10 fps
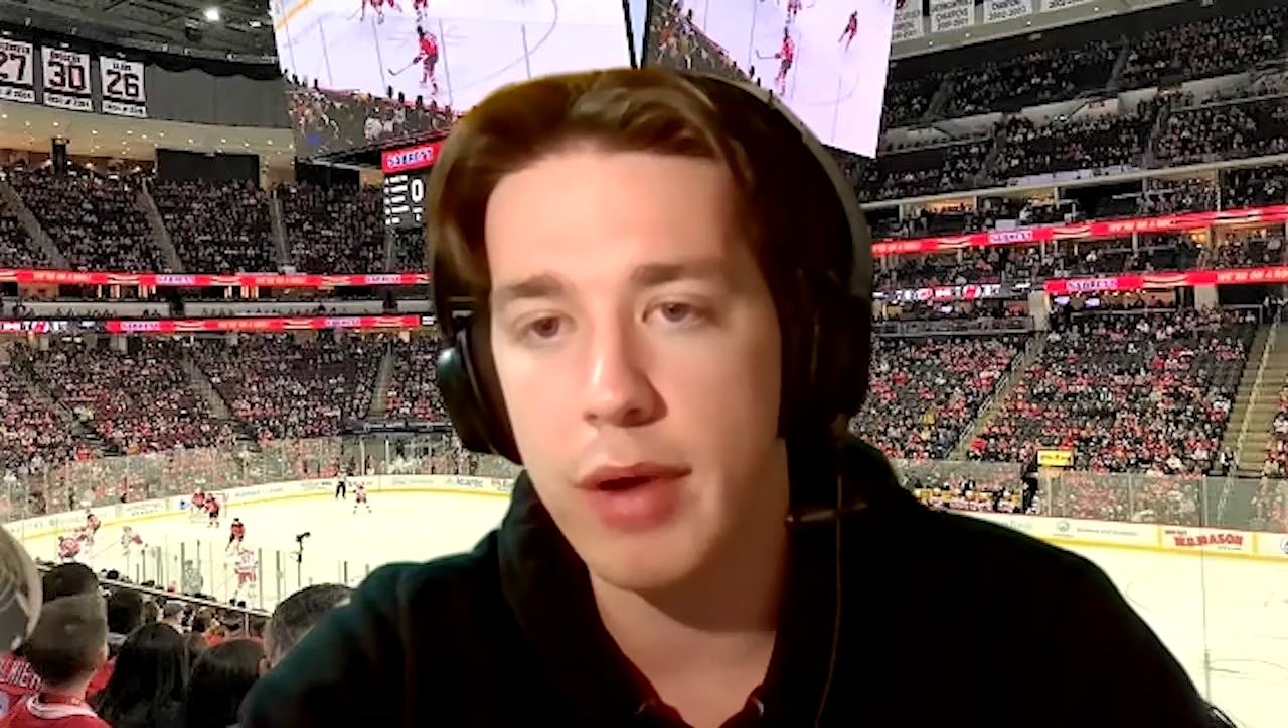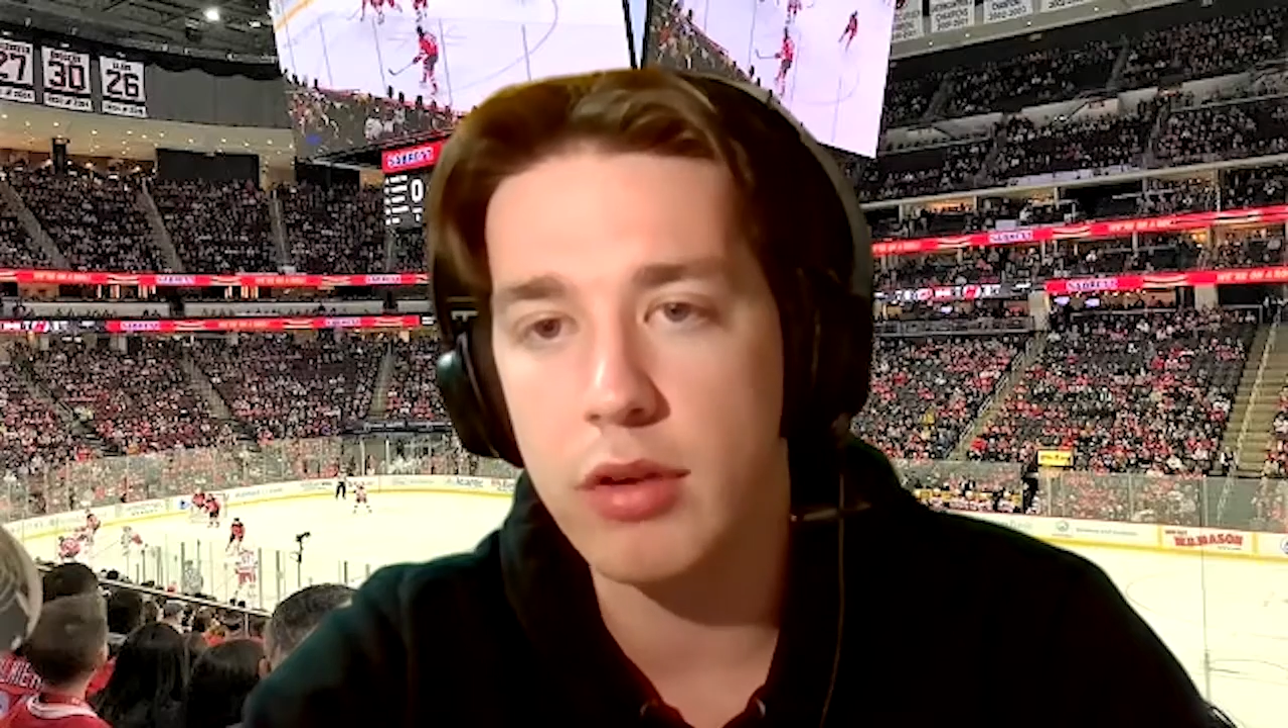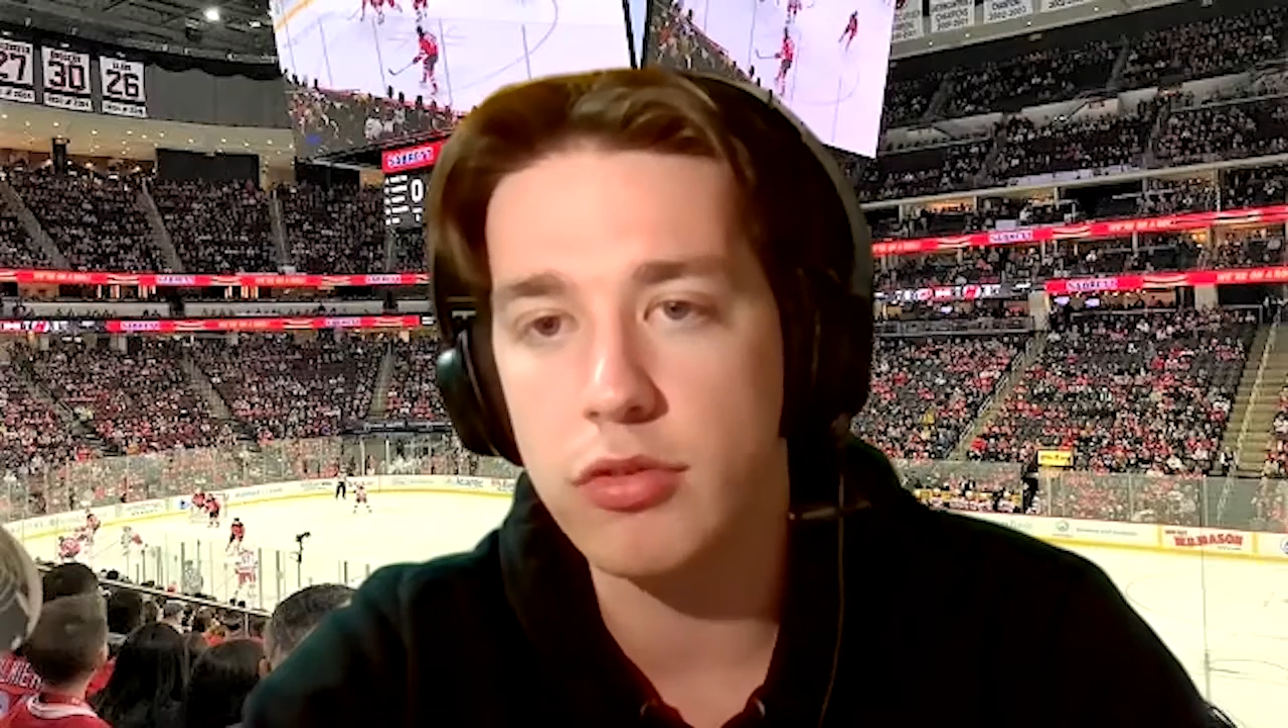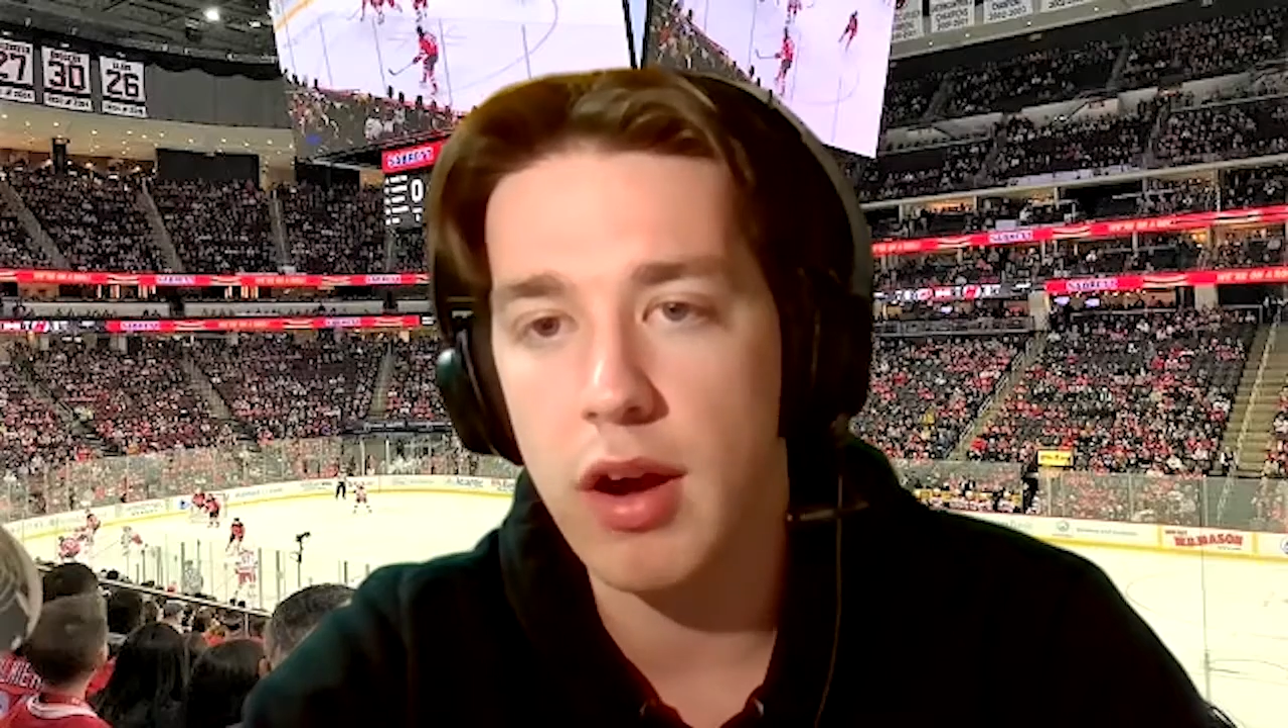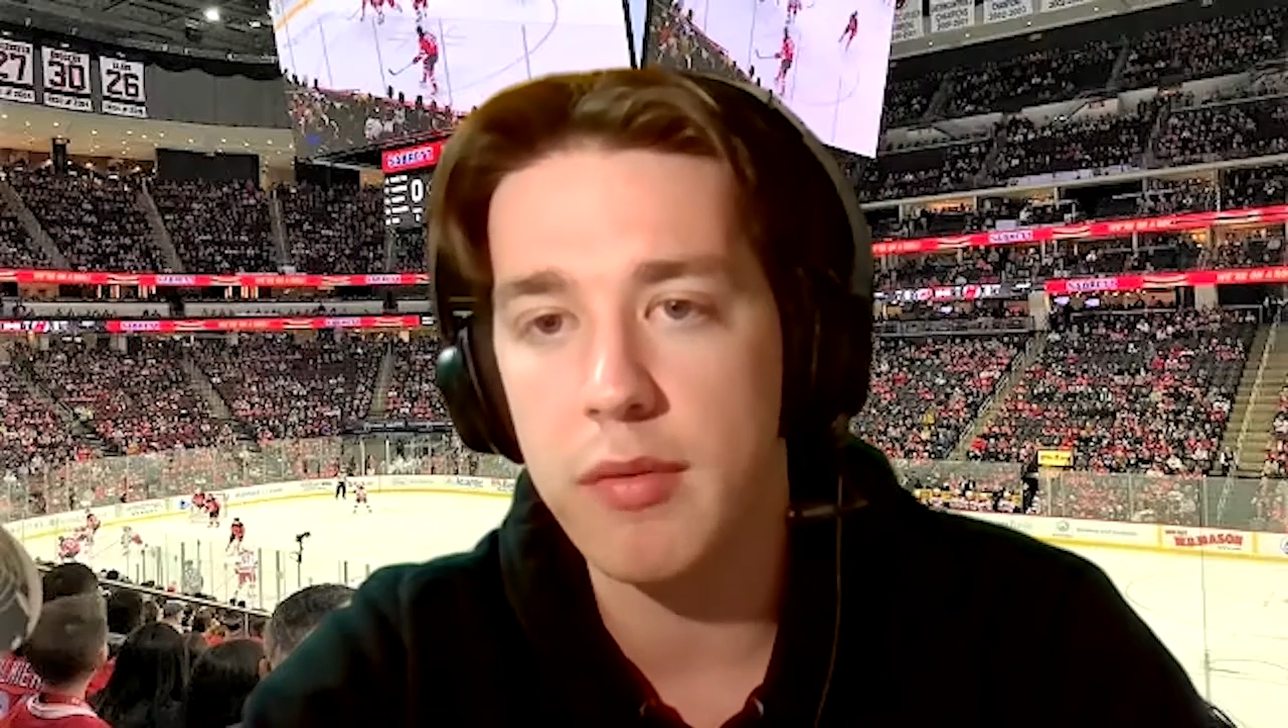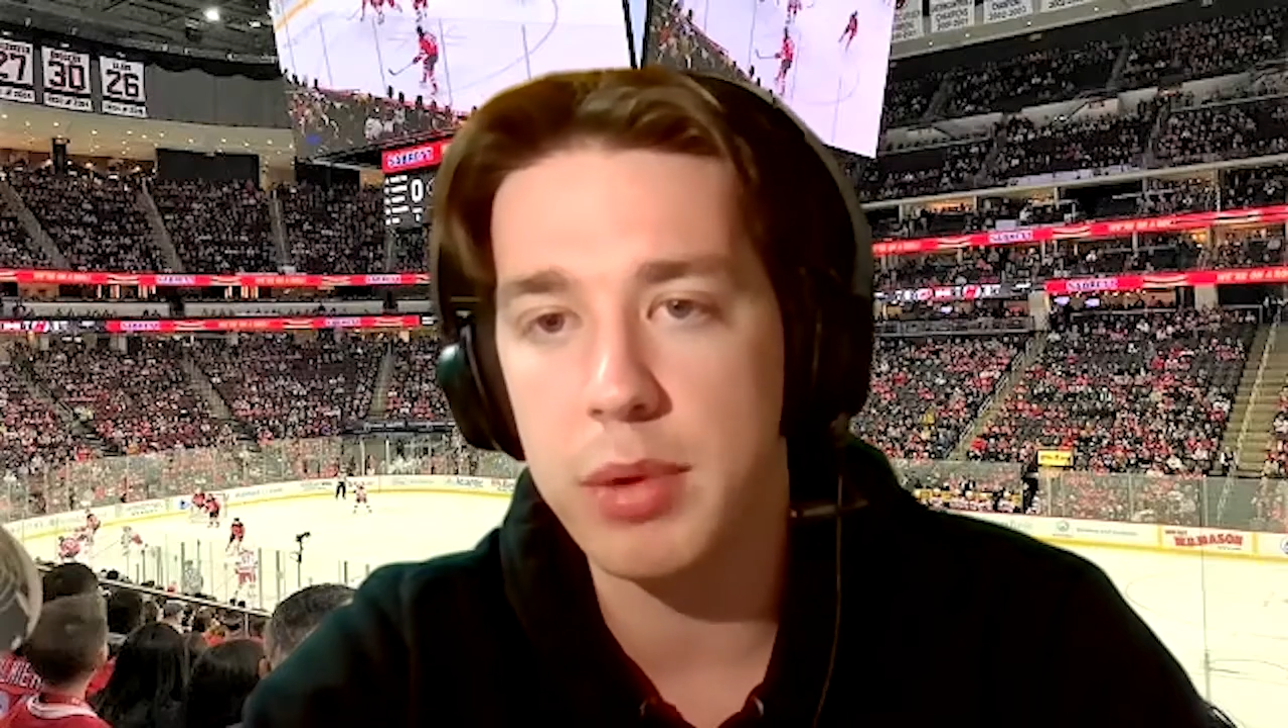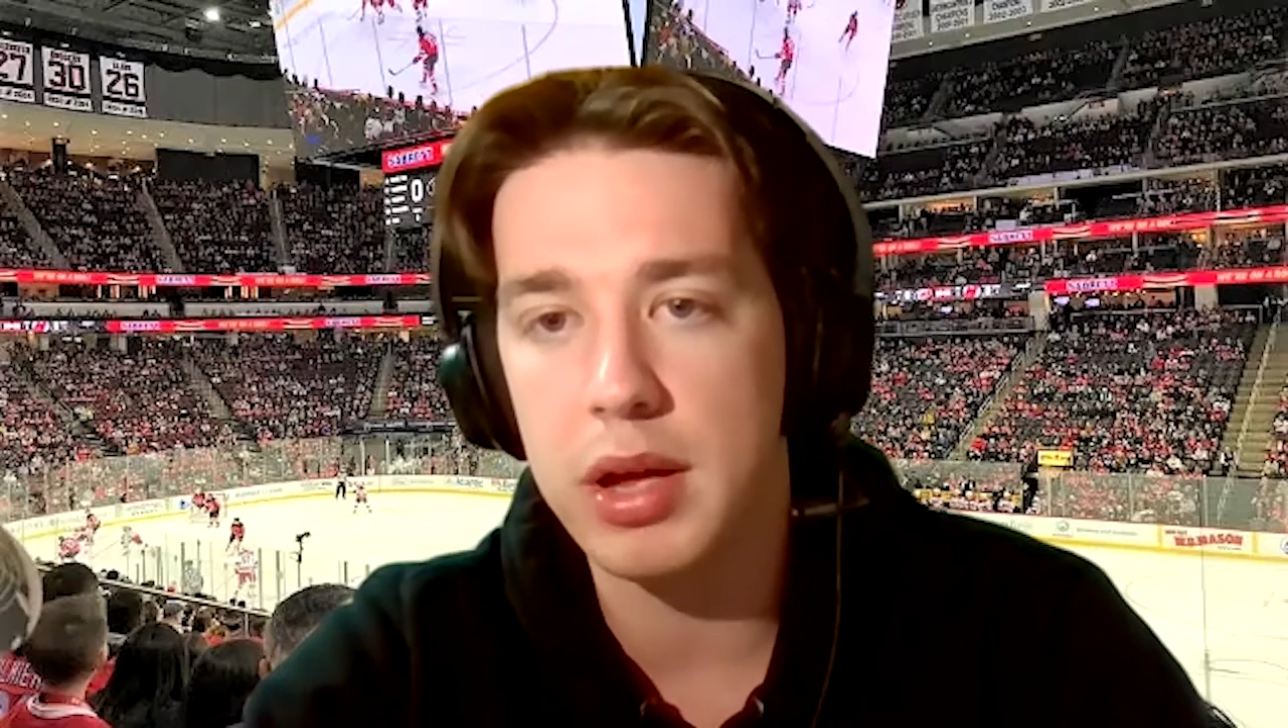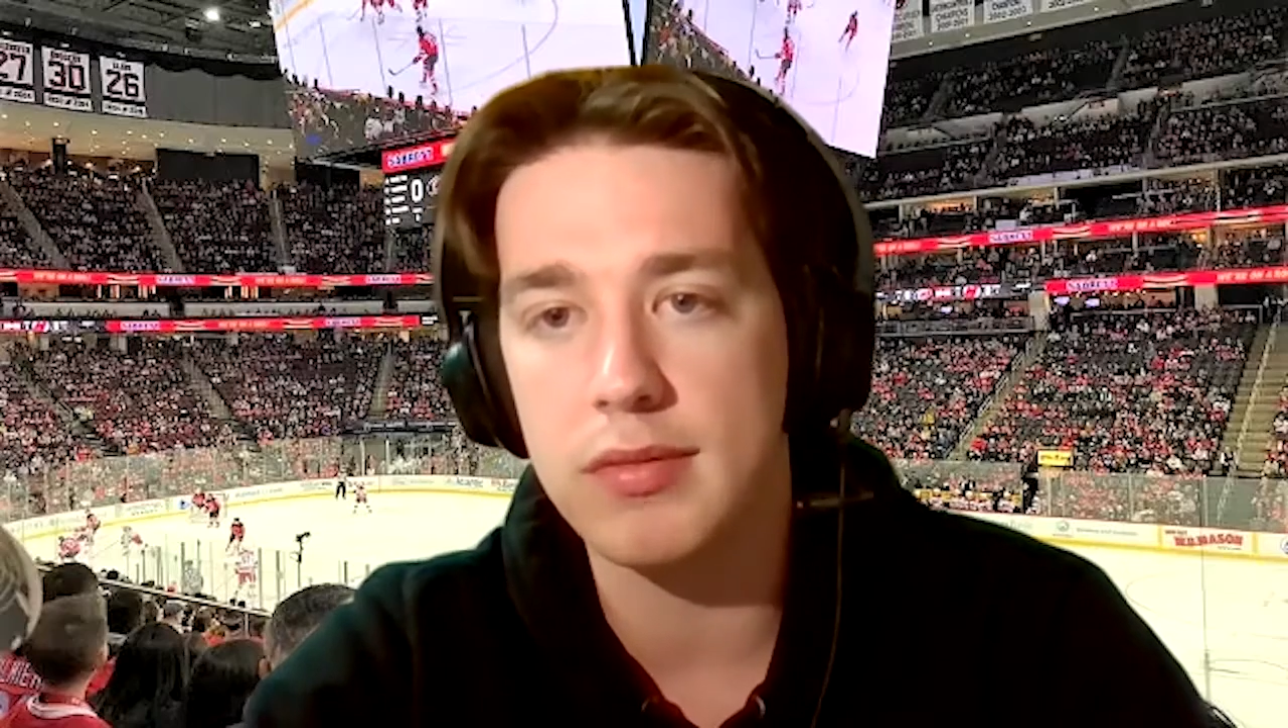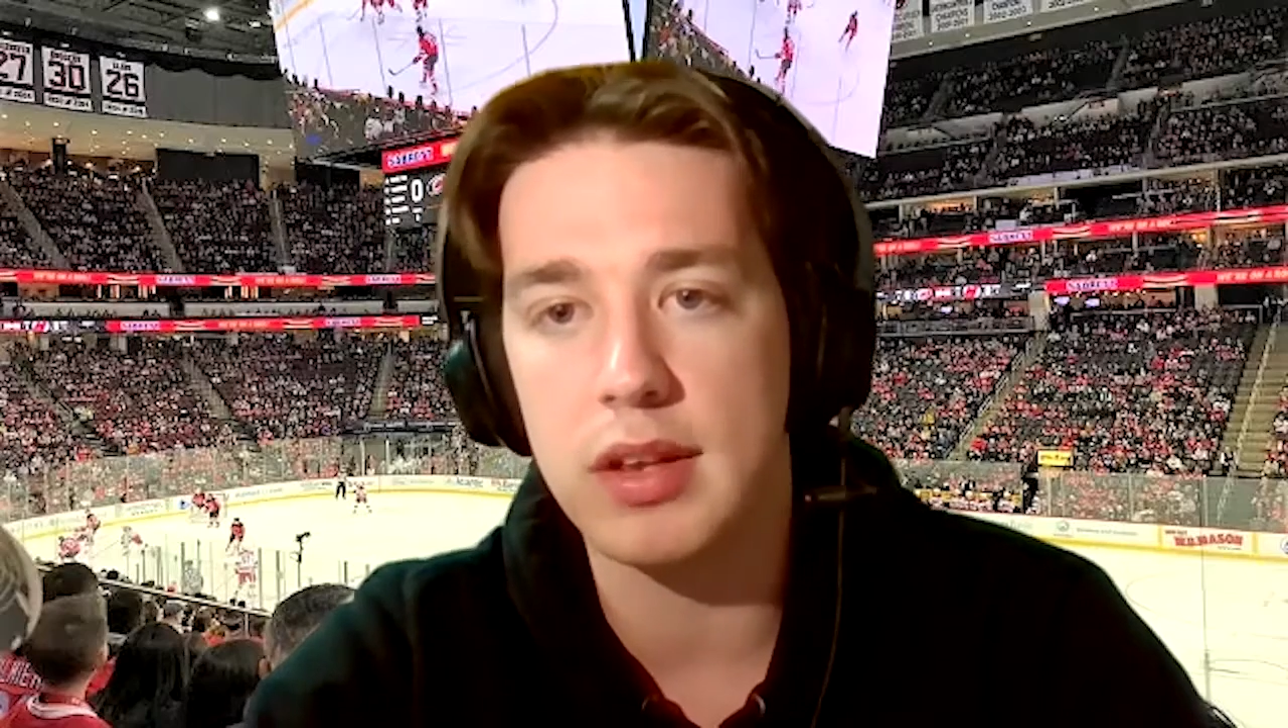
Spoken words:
round draft pick